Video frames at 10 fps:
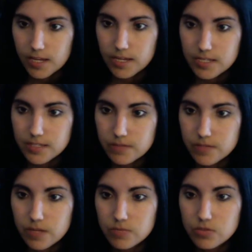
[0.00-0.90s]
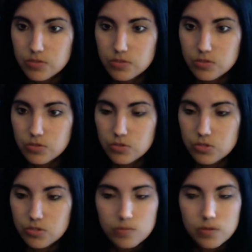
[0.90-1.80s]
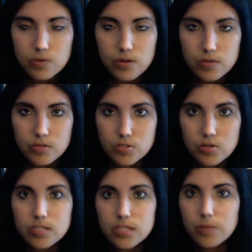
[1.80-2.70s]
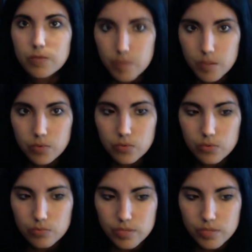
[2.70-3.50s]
And sometimes you shouldn't be around certain type of people